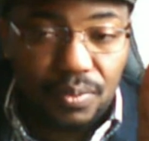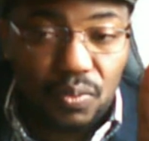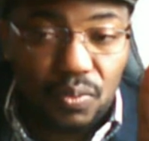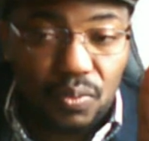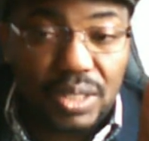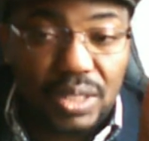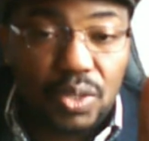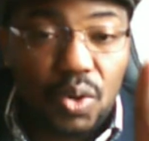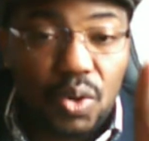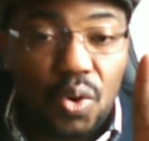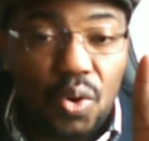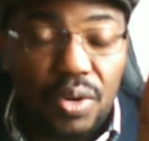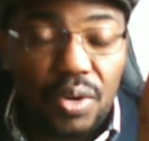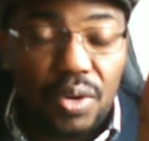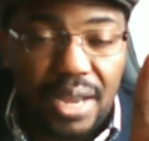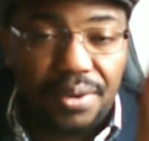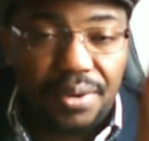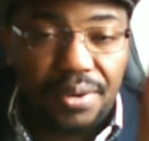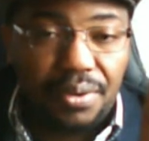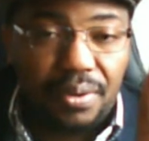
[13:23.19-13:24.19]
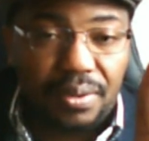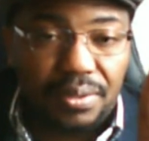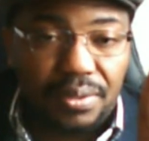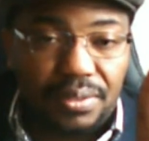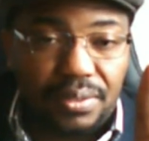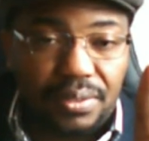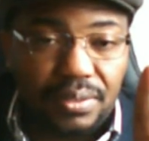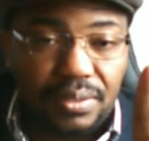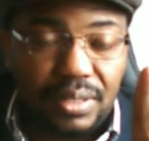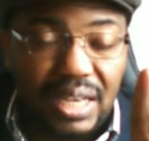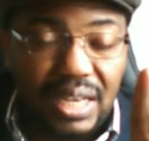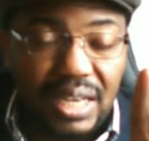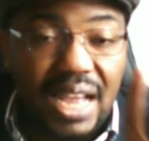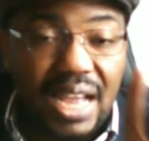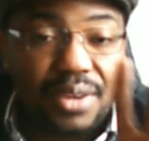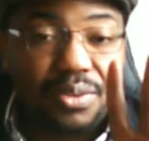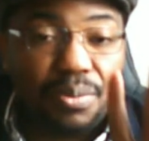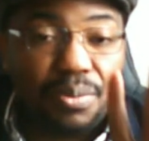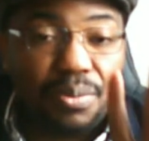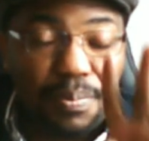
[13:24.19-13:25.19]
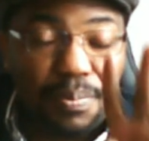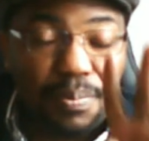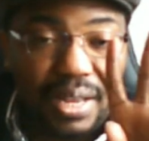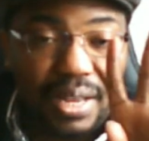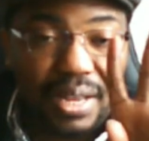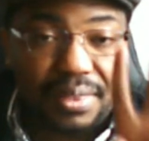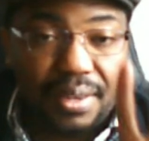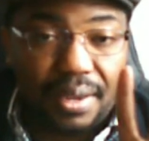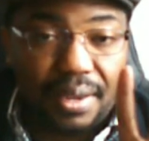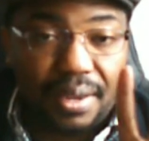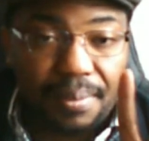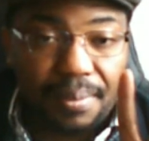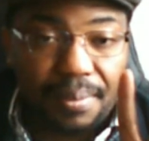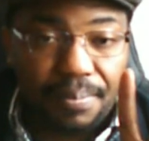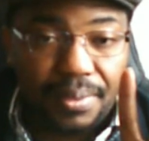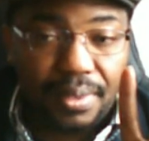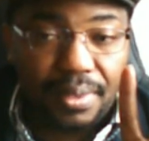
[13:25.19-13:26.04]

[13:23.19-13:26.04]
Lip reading: with old ideology, and you people are 3.